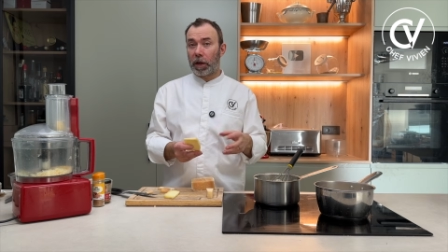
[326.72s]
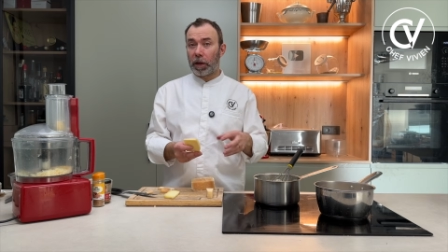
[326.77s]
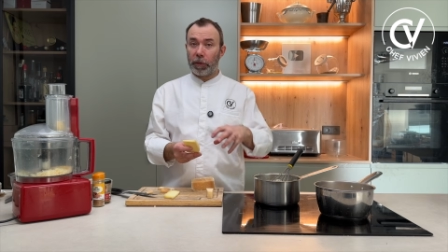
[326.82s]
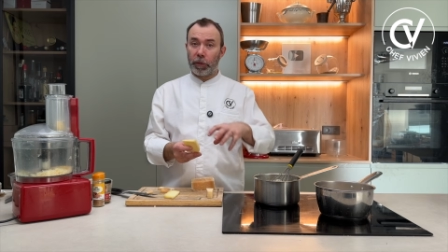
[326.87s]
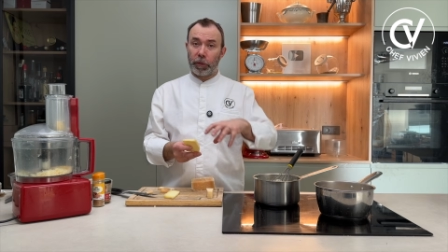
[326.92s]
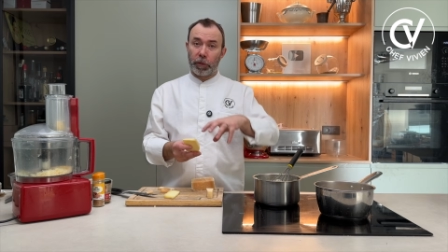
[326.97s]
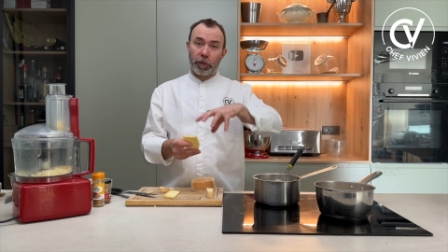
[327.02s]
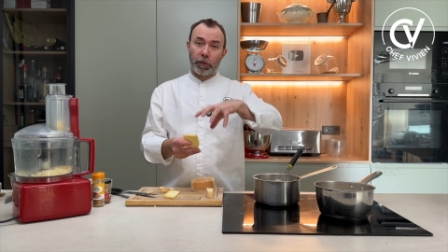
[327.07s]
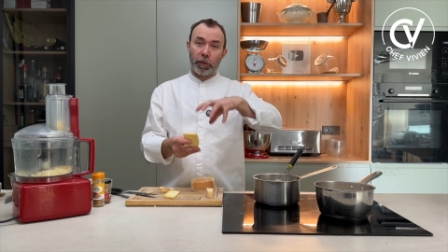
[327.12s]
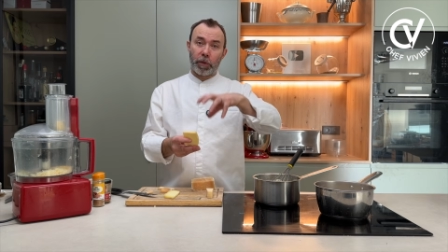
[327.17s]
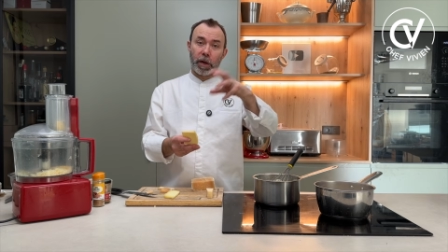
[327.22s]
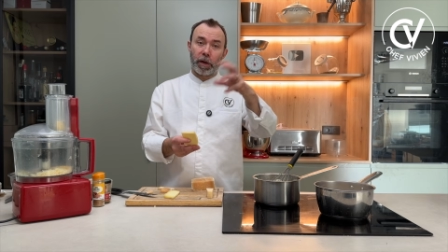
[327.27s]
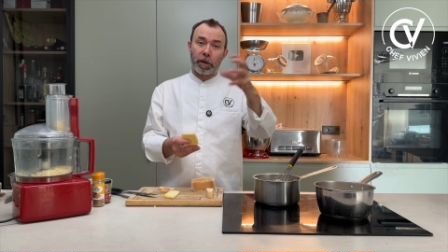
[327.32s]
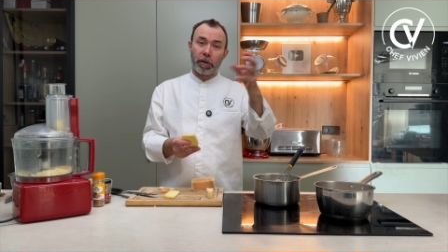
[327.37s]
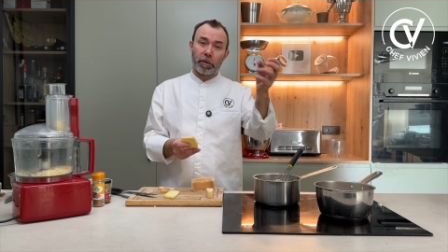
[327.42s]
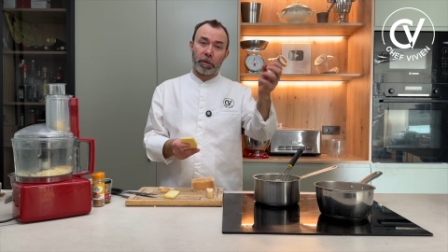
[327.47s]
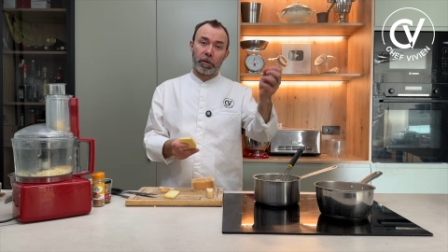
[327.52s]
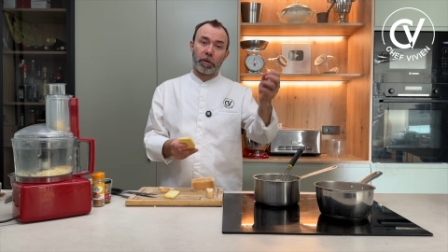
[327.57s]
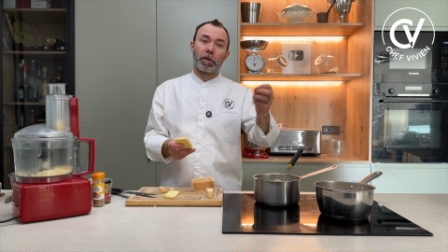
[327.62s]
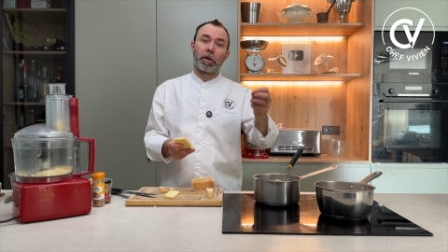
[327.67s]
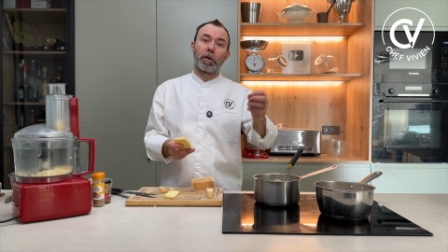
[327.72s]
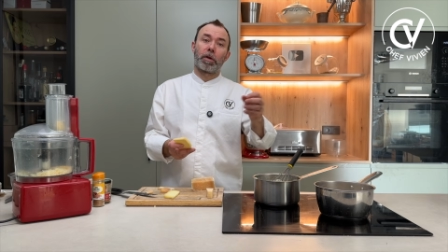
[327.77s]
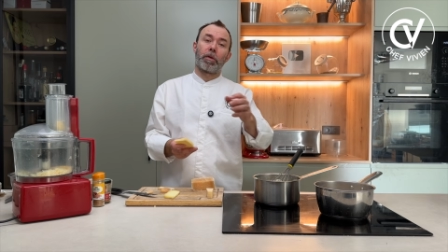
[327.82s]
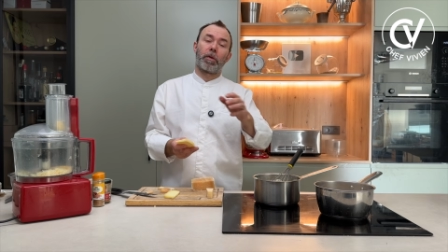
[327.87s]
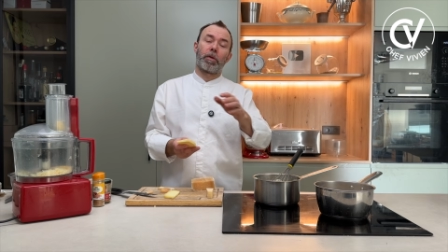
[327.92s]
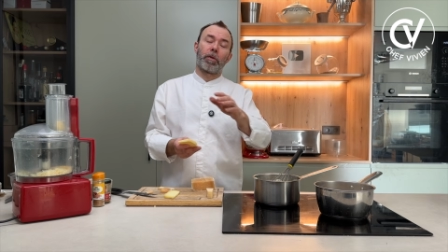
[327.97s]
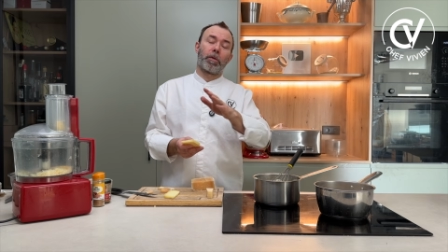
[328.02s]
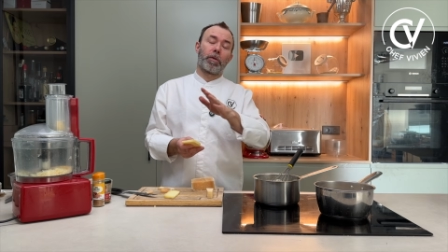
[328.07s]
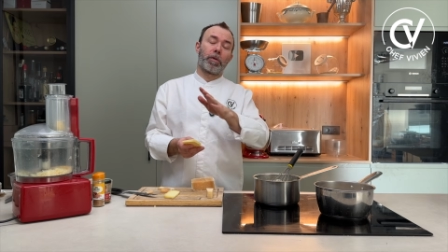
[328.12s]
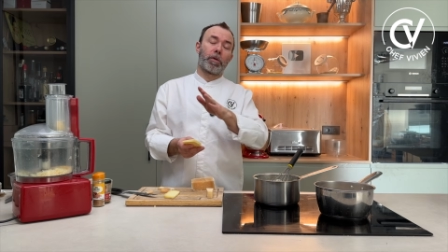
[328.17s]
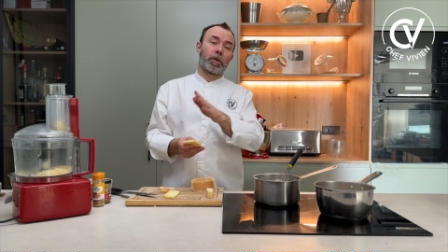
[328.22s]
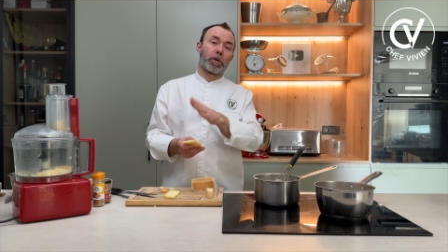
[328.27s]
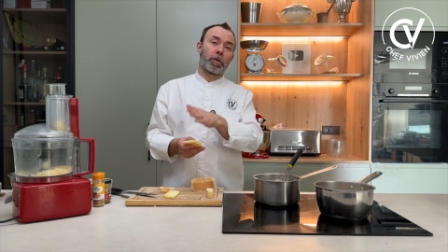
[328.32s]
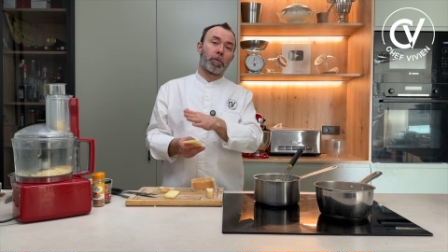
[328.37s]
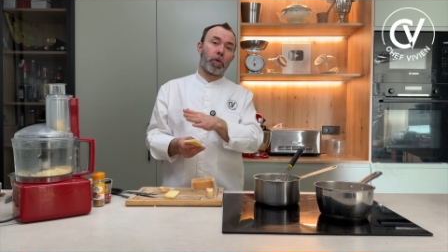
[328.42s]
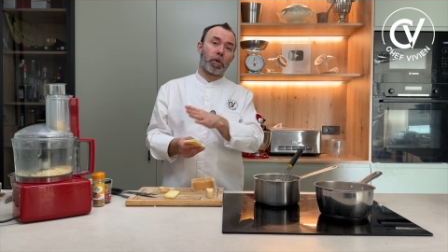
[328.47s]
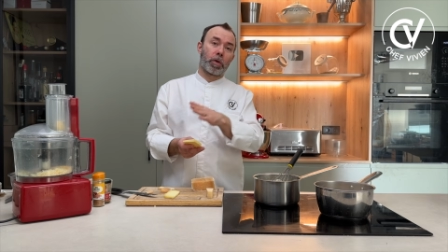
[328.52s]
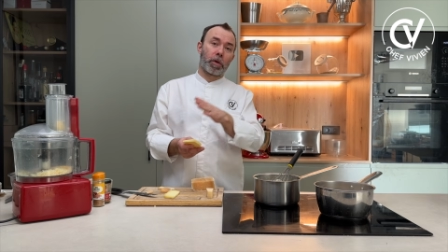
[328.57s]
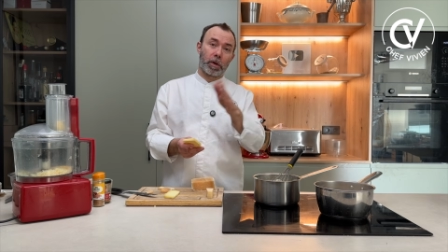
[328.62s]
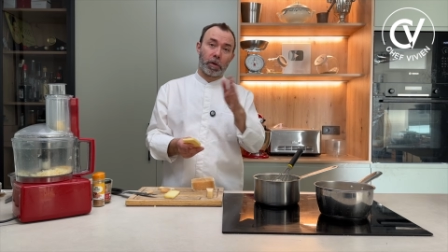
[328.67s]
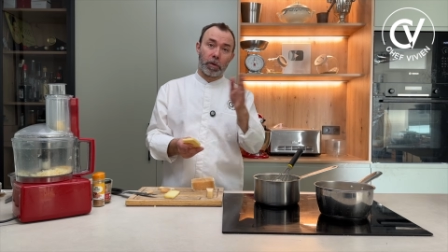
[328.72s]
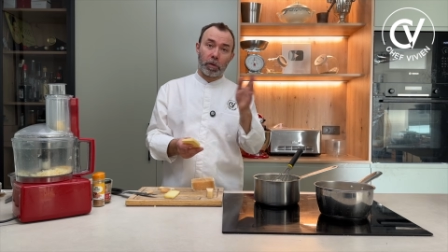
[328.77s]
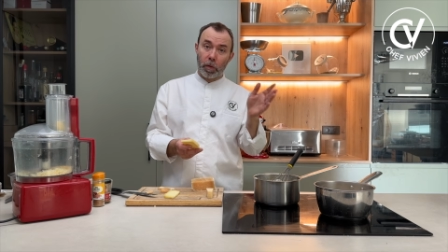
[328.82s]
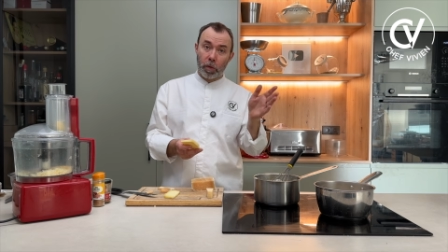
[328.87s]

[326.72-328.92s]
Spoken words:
if you find, smoked